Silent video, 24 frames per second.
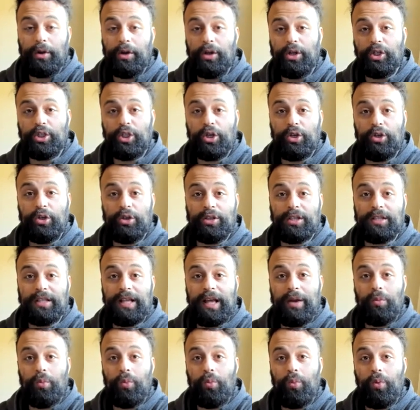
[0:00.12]
going to show you
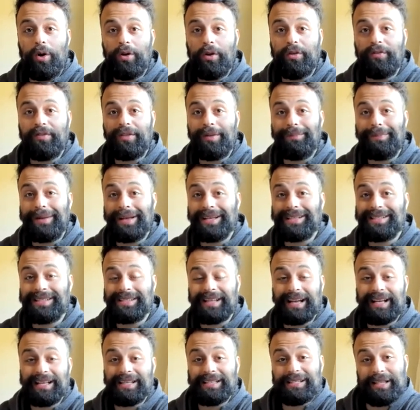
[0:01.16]
today one of the best
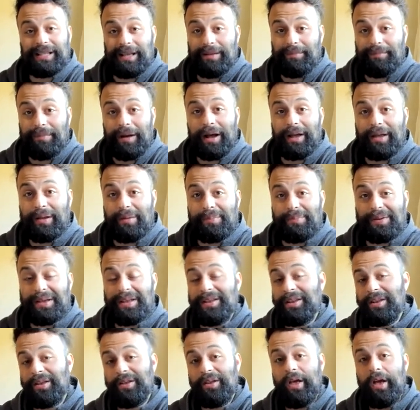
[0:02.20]
sites, in my
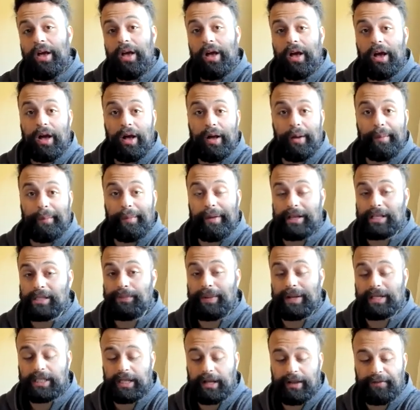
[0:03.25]
opinion,
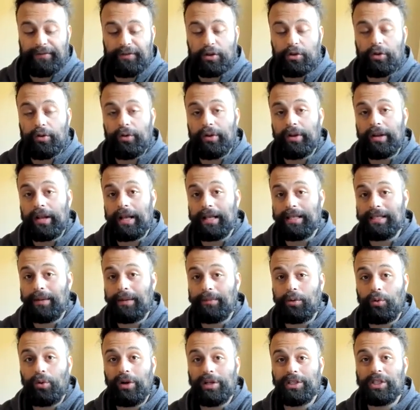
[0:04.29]
especially if you're doing
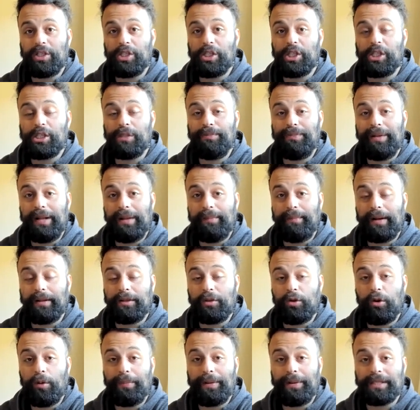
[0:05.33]
exam questions split by
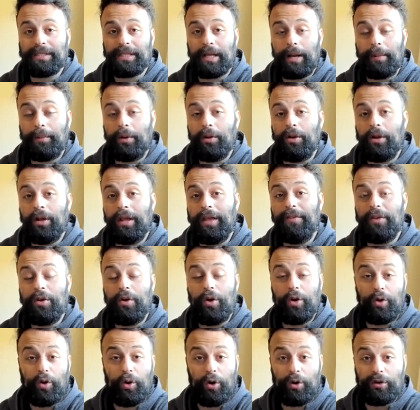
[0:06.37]
topics. I'm going to give you
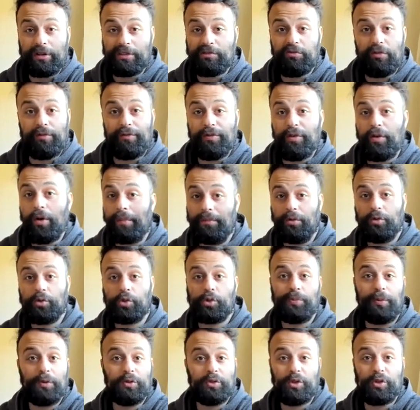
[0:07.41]
an honest review. I'm not
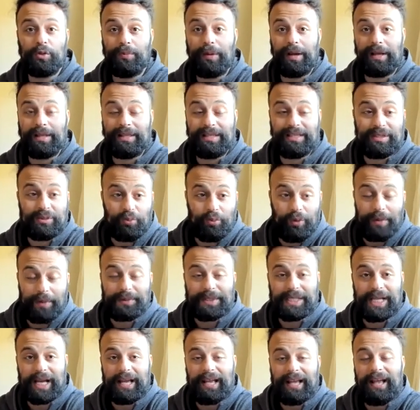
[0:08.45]
sponsored by this
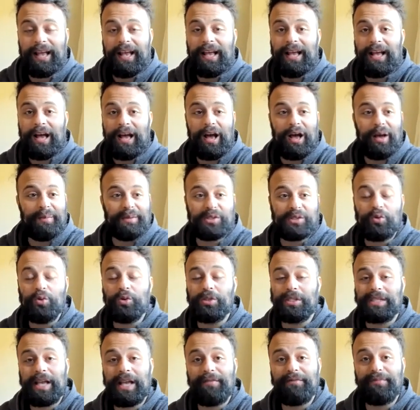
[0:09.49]
website. It's called
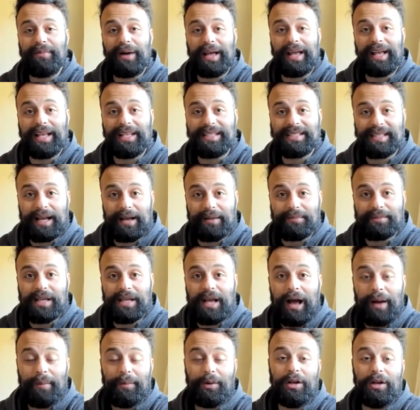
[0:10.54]
Save My Exams.
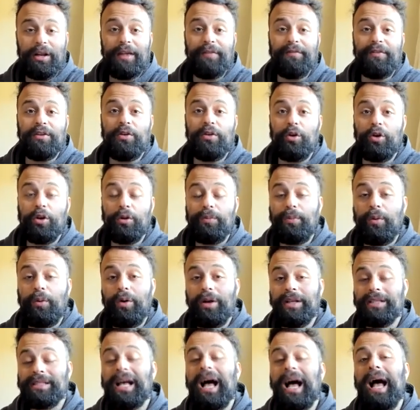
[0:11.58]
I'm going to give you the good
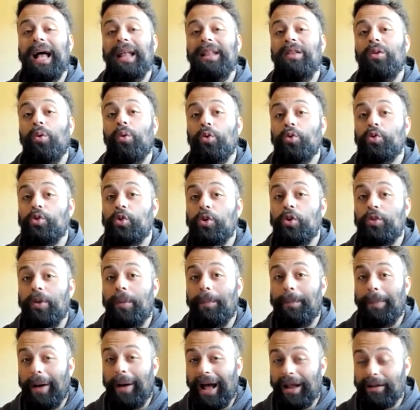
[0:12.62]
points and also the
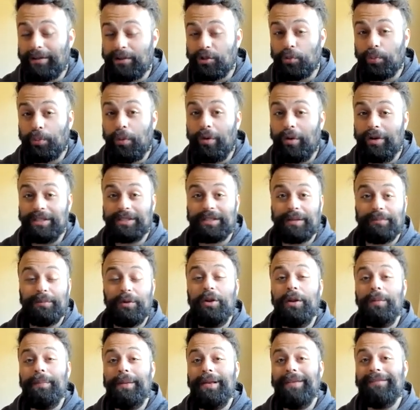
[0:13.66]
bad points. I'm
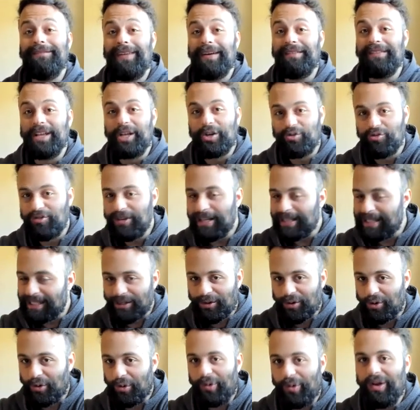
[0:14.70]
going to be very
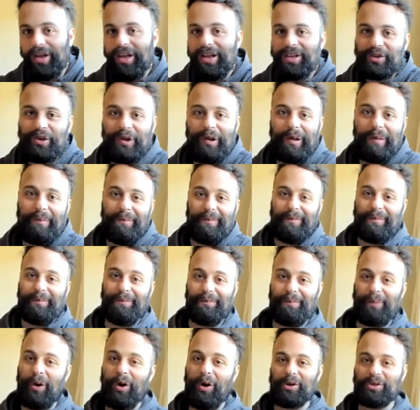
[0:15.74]
critical. So
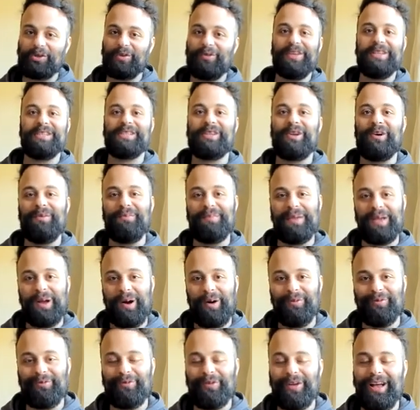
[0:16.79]
parts of it is going to be
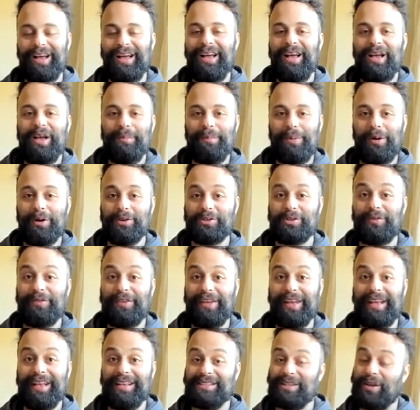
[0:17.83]
unfair. Parts of
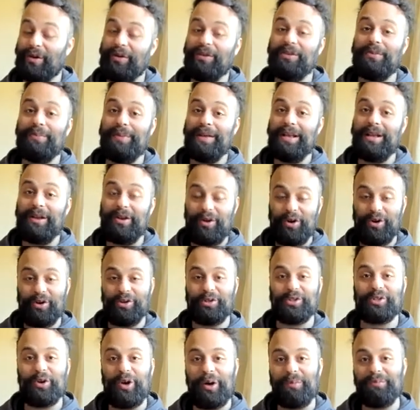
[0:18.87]
it is going to be
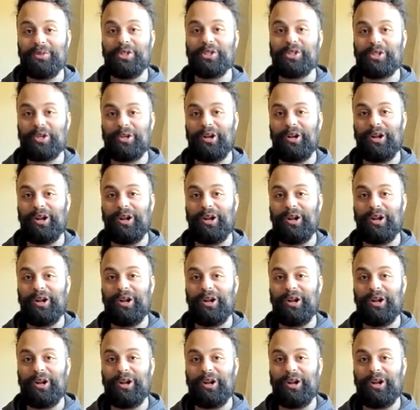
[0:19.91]
good. So I'm just going